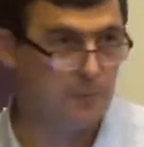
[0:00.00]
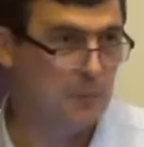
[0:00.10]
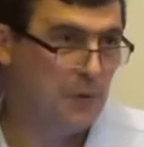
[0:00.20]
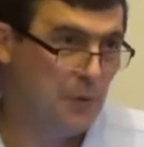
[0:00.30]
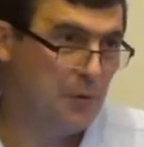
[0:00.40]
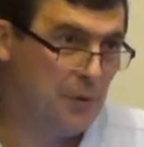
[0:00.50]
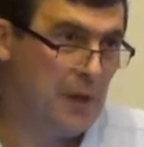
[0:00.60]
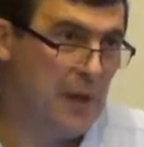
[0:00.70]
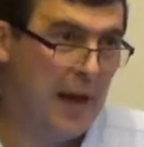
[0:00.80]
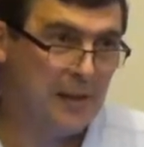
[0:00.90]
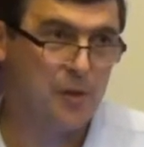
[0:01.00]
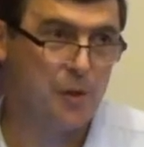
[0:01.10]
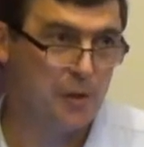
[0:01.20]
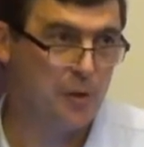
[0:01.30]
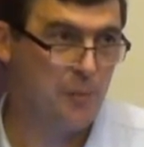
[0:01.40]
The
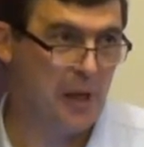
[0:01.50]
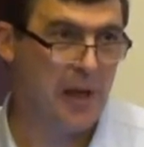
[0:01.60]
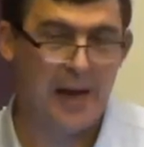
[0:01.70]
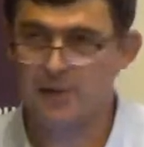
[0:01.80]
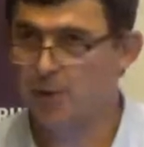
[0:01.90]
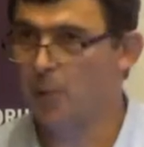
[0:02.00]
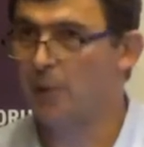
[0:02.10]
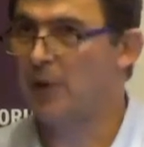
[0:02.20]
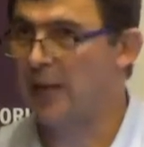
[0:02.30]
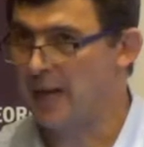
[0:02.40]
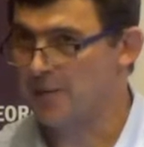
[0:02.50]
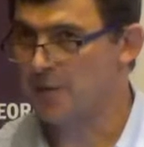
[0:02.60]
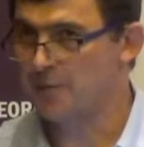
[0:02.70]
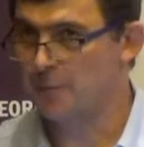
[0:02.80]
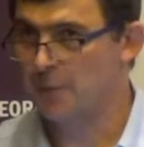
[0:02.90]
answer to me has to do with
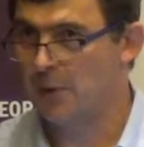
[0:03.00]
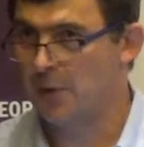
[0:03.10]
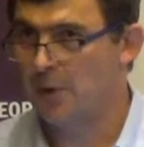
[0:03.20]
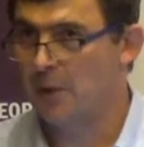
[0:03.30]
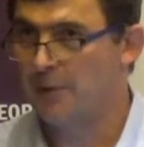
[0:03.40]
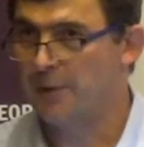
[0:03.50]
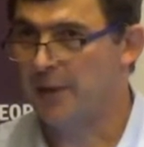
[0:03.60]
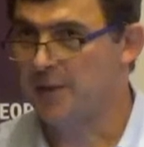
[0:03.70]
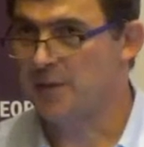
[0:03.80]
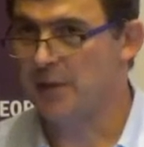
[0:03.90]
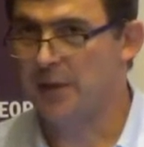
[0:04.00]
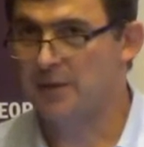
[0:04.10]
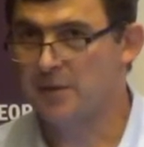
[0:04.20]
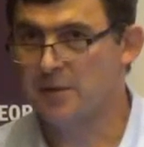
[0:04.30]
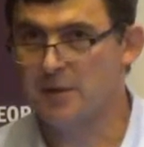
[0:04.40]
class. That
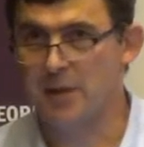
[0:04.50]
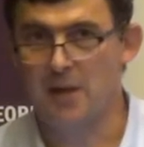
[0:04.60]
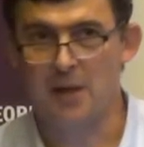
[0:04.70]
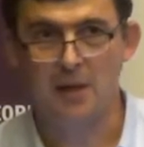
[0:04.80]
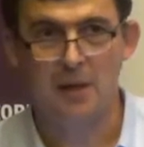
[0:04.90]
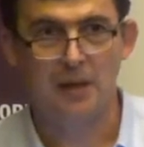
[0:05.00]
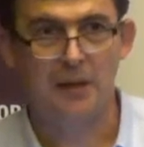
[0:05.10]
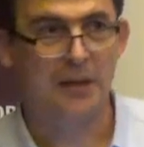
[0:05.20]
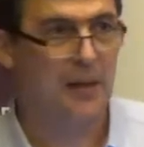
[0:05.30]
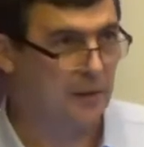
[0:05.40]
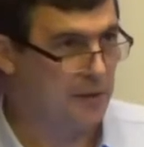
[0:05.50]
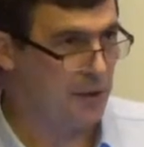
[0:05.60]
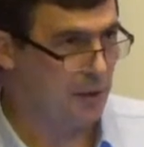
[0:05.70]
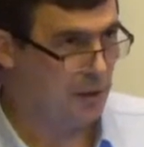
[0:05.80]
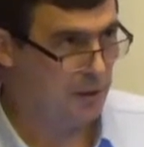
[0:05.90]
is, it's the
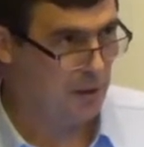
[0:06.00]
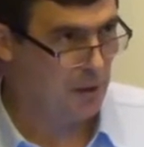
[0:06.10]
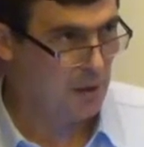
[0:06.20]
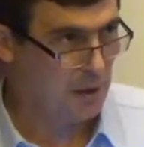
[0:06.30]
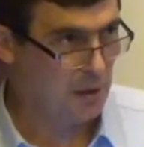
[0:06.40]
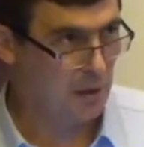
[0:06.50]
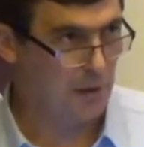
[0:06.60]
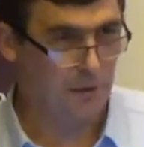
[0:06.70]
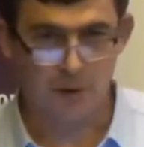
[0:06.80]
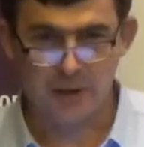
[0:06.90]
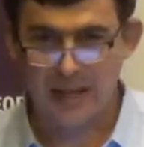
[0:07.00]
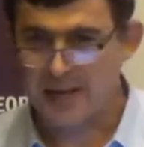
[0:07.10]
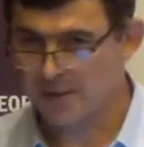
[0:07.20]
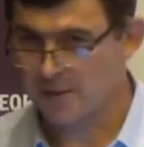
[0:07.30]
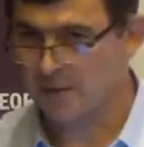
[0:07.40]
guilt,
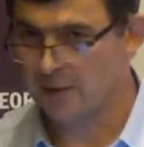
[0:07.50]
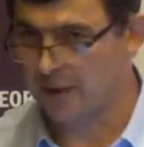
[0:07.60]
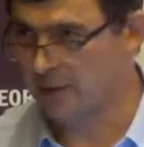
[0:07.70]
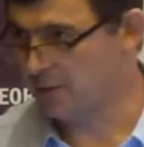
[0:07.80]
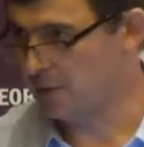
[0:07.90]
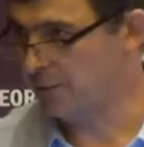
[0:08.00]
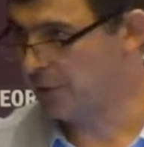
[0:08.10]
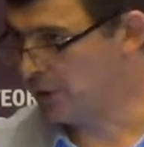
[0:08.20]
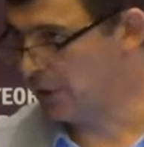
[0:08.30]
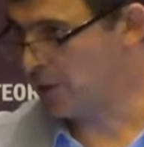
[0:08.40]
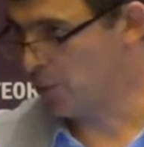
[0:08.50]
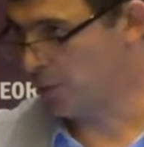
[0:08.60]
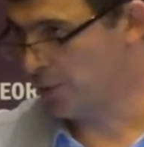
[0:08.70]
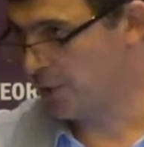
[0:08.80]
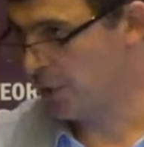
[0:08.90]
the class guilt of
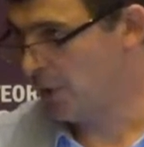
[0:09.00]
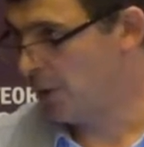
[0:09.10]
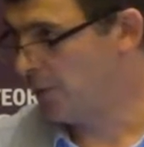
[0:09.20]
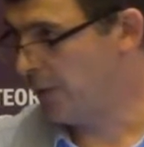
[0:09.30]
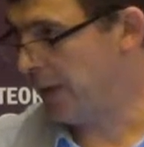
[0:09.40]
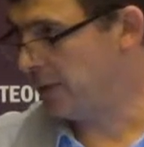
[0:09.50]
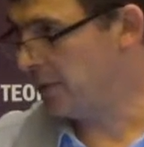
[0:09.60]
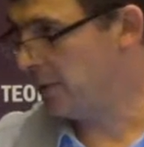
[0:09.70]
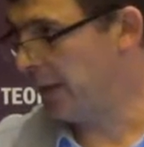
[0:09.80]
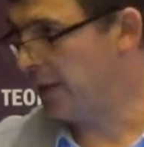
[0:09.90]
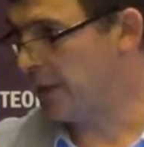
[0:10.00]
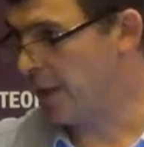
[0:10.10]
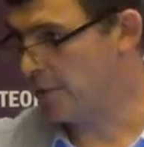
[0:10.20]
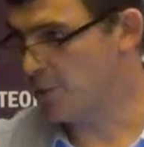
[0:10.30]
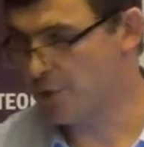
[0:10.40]
intellectuals that
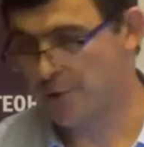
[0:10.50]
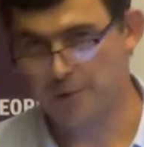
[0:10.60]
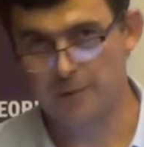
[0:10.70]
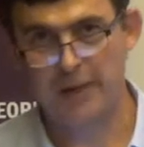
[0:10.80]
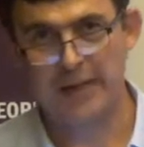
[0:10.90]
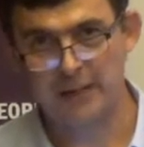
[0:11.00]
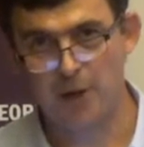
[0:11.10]
encourages